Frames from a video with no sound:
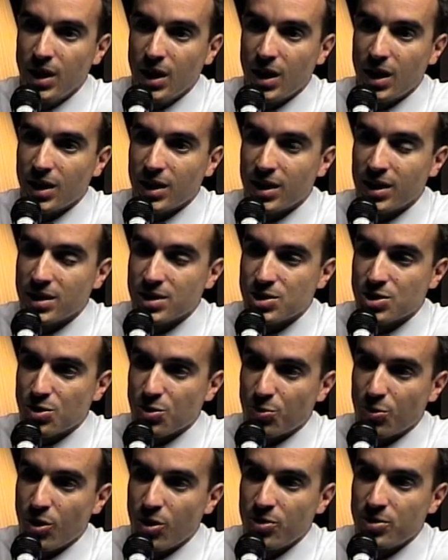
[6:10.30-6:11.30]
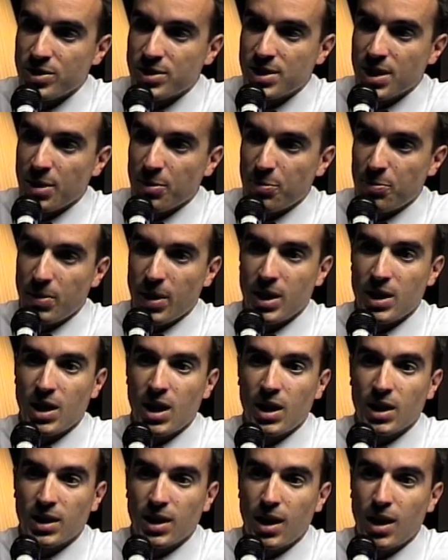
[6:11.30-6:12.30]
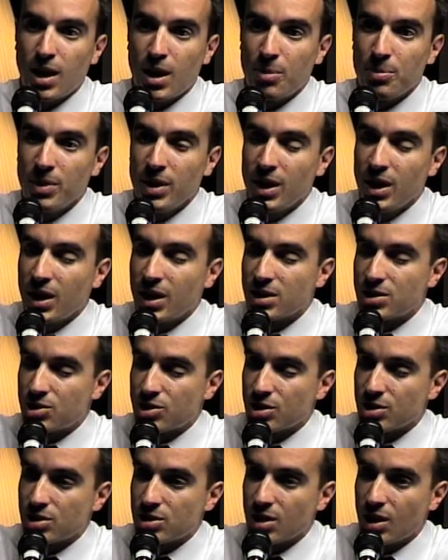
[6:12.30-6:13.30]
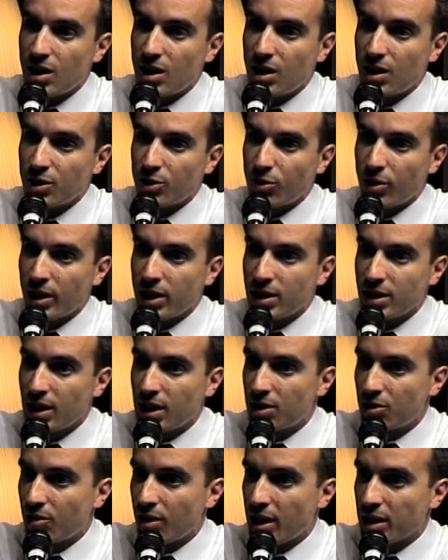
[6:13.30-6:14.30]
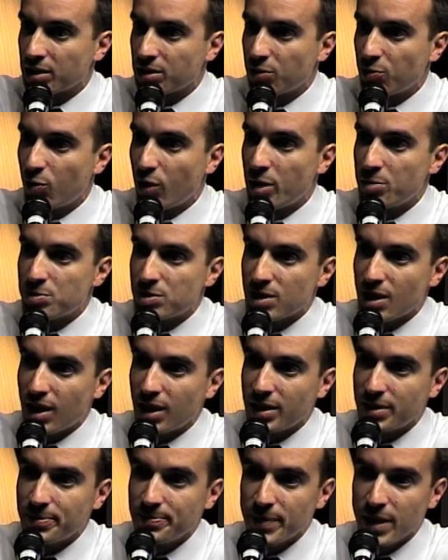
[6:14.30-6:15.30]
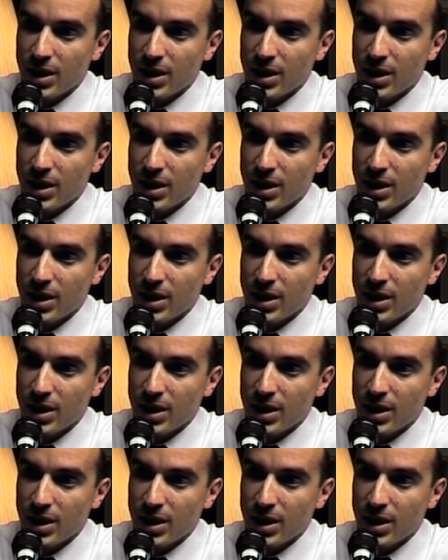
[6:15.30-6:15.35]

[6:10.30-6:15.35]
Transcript: Again, it's theroadtotampabay.com. It's just a great interactive website.